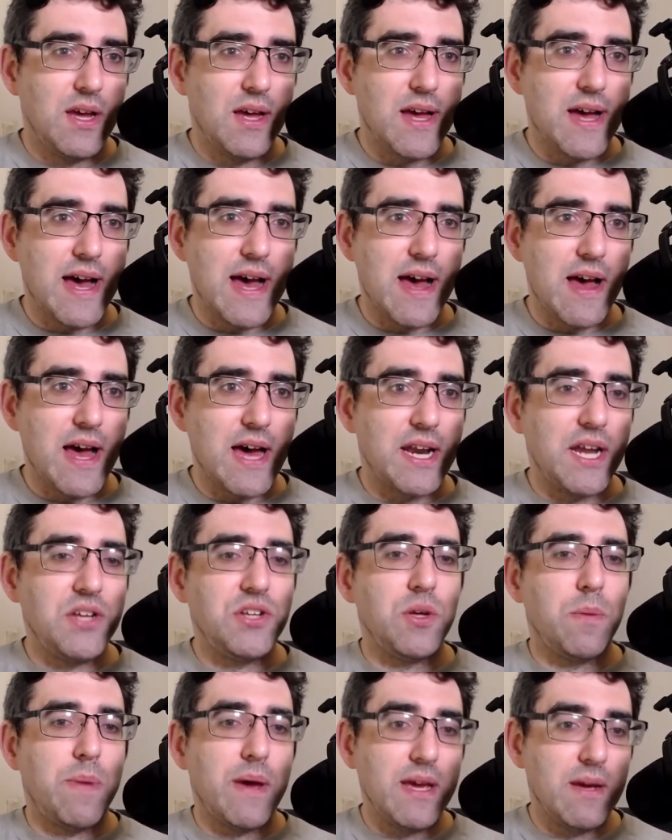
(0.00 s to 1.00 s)
And I
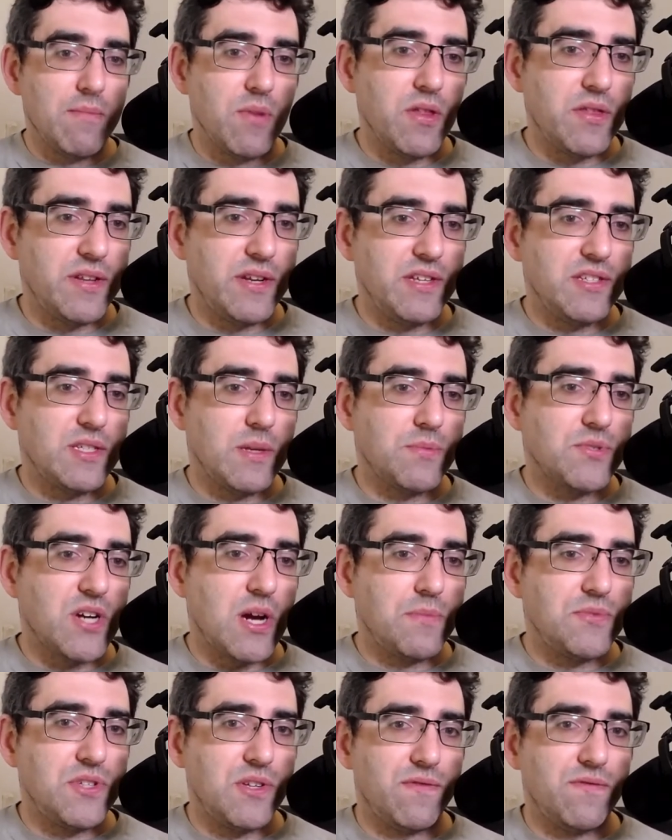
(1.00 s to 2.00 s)
do pay a monthly
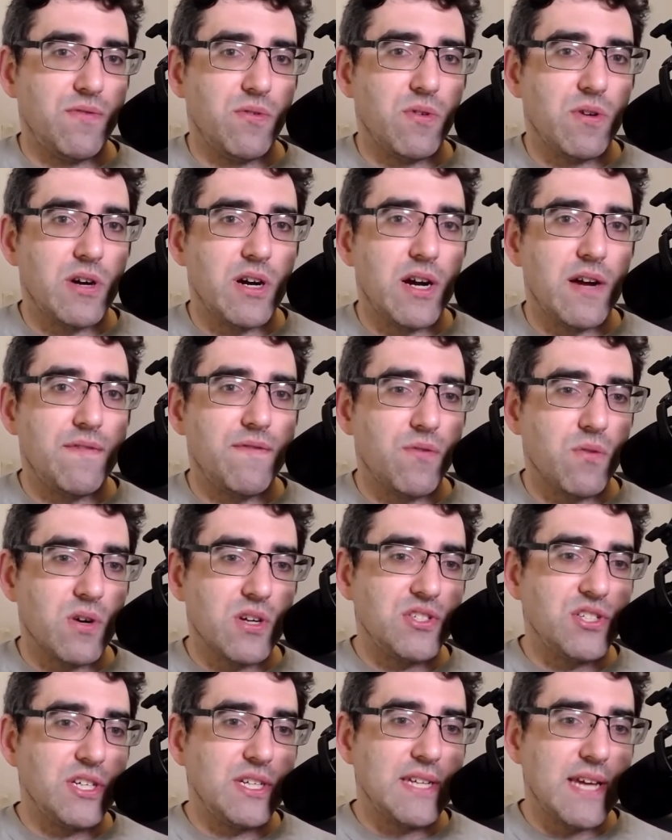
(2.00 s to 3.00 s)
subscription for a
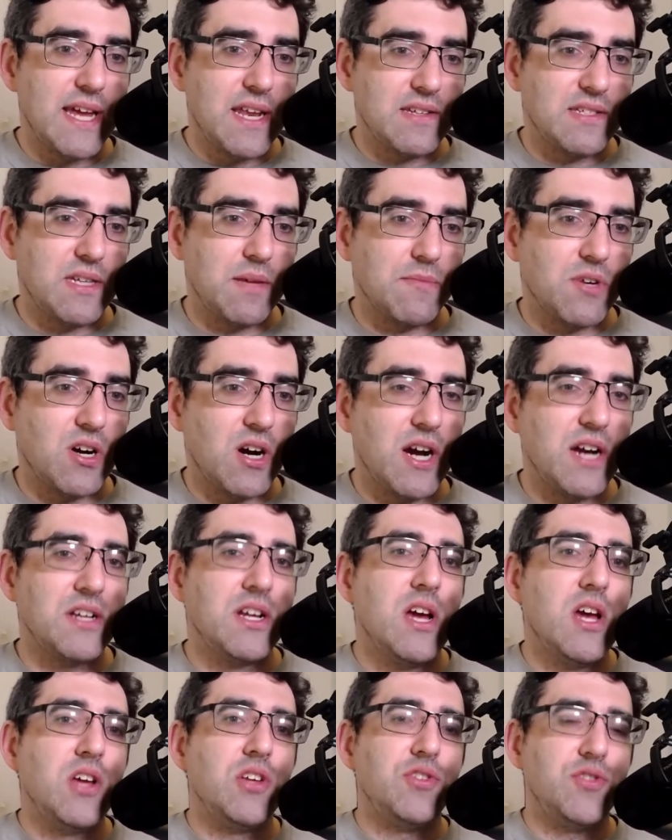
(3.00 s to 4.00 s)
4G data SIM card
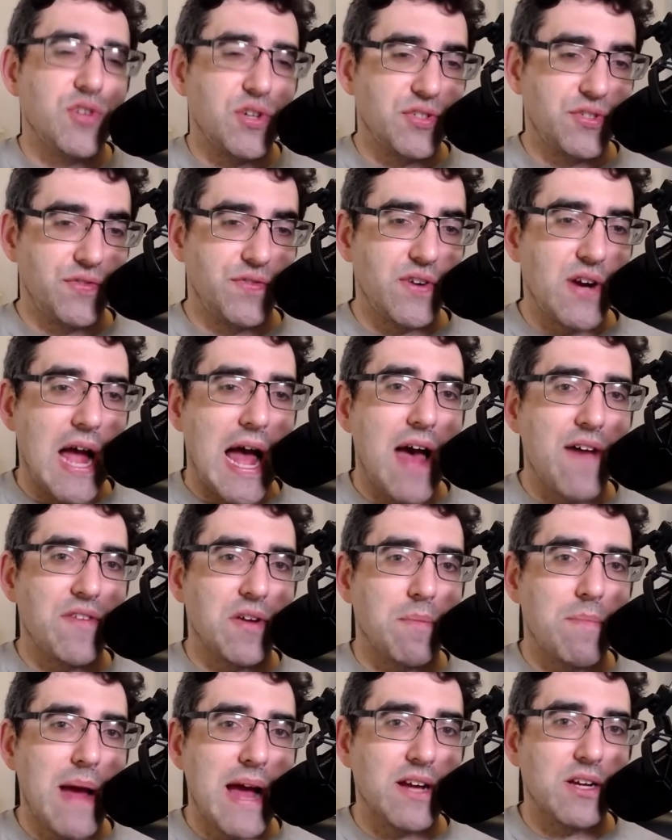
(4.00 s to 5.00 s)
just for having
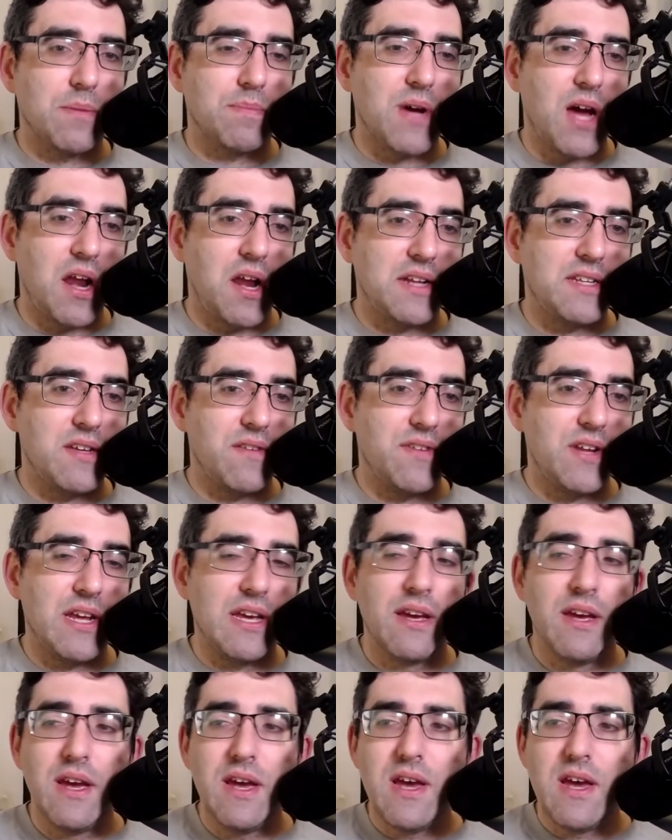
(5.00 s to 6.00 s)
backup connectivity.
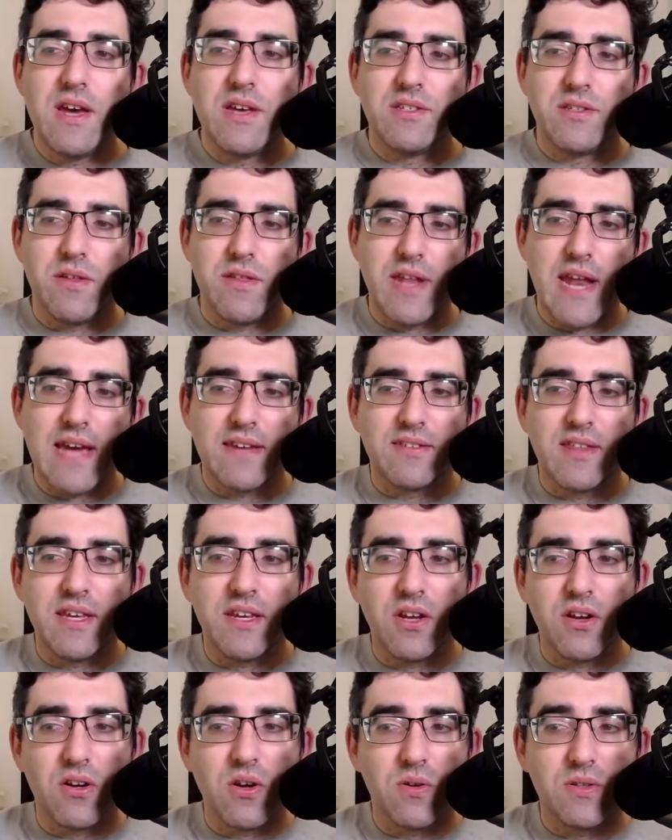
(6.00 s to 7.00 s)
So the next thing
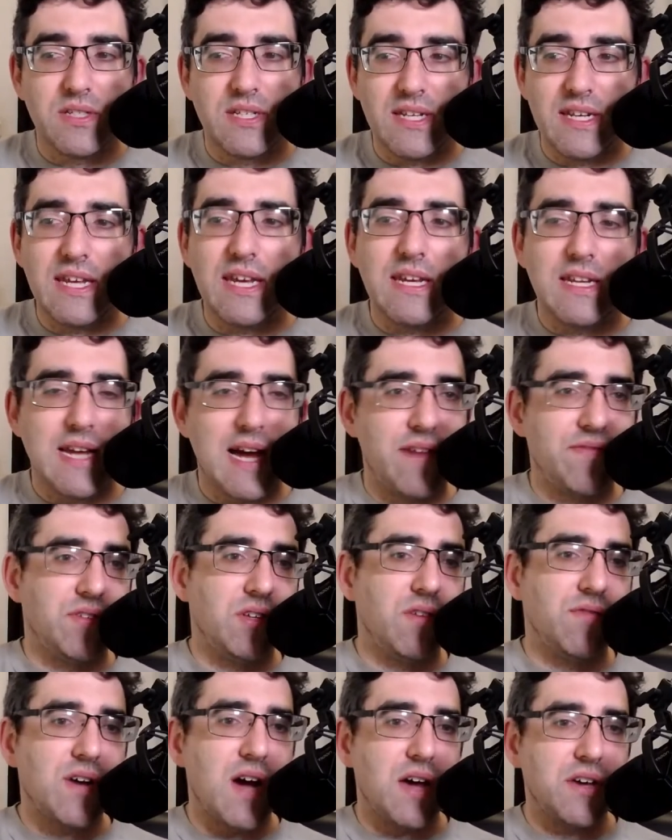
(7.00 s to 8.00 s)
you're going to need after
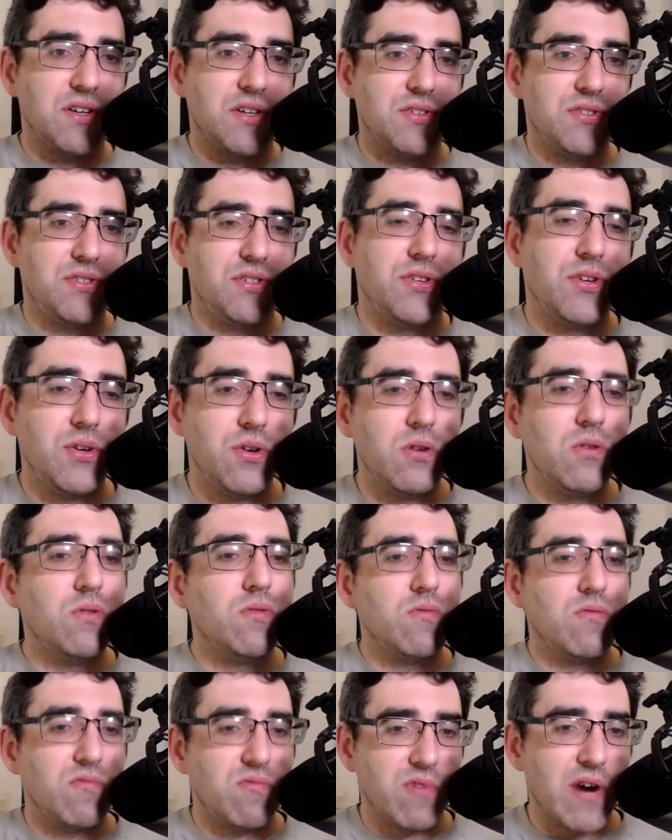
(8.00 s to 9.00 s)
you've got your two
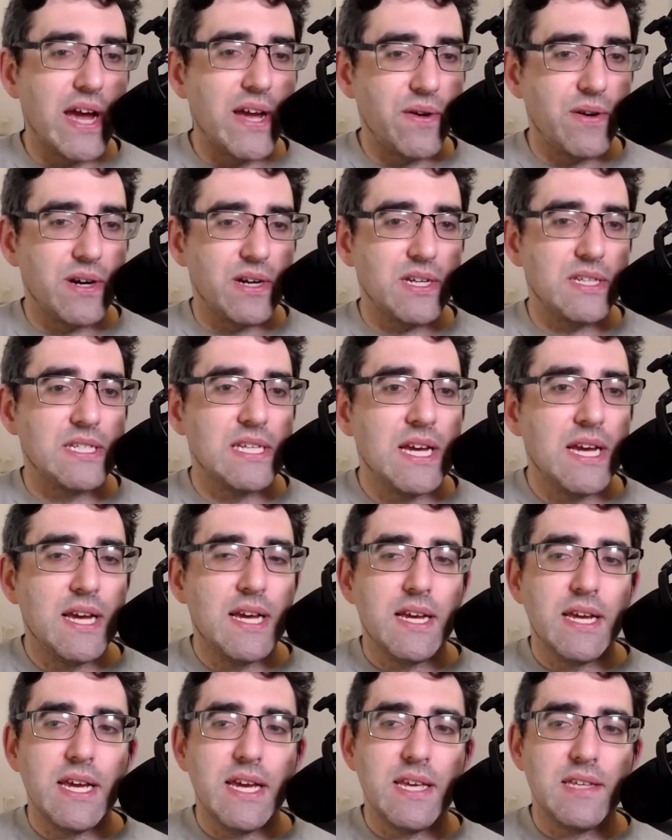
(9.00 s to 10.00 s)
routers
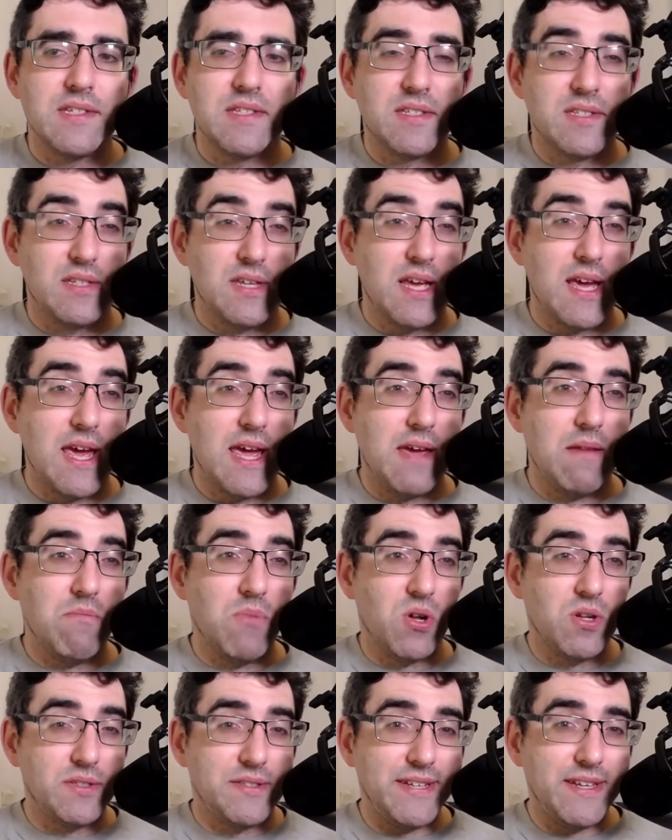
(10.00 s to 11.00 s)
is a
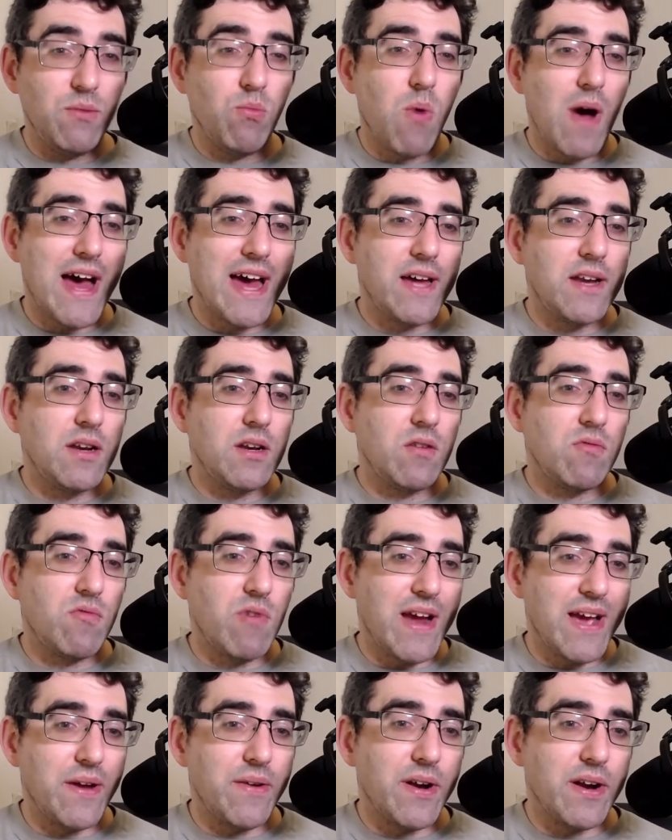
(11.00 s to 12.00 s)
multi-WAN
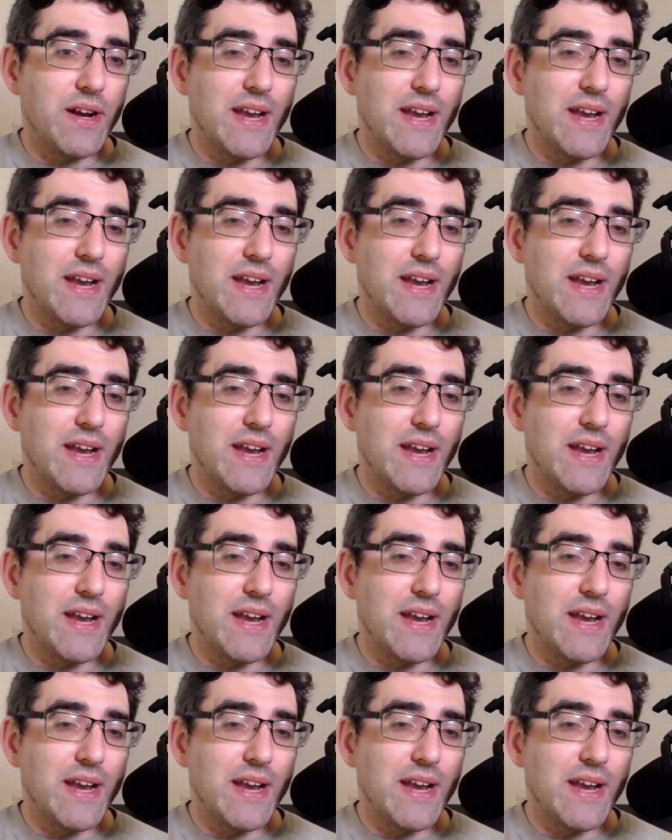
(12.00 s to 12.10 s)
router.